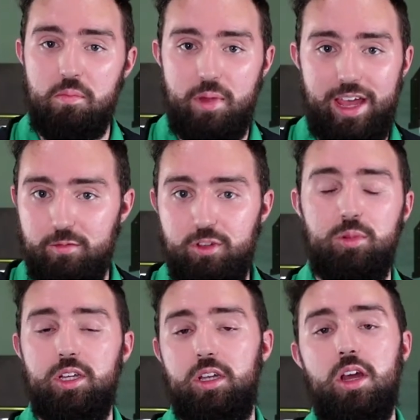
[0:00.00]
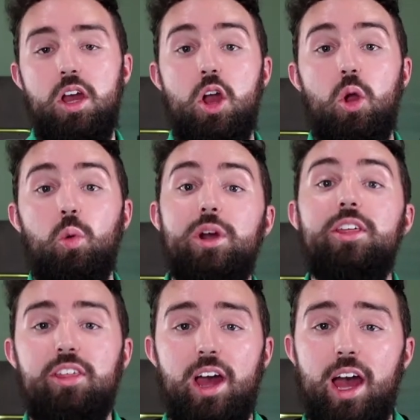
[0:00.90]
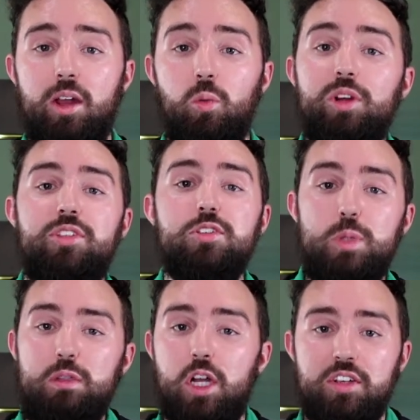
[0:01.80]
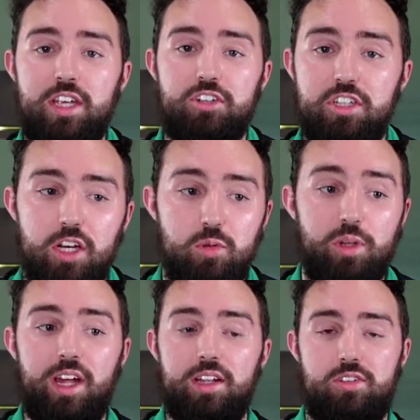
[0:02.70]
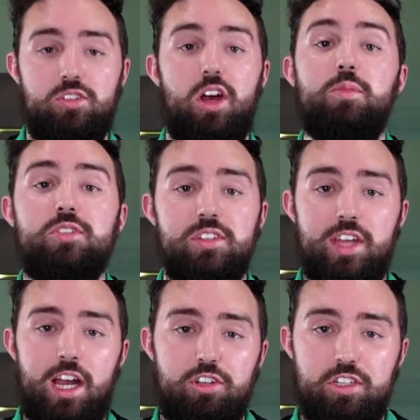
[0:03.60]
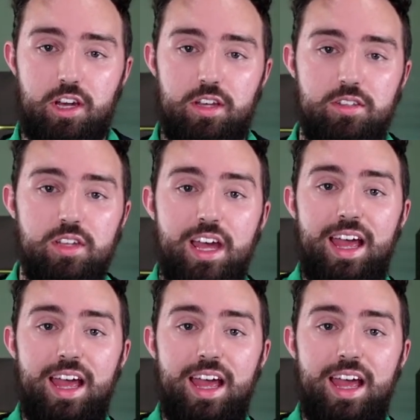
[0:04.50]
amphibian. With that, what this bufotoxin actually does, what that substance actually does,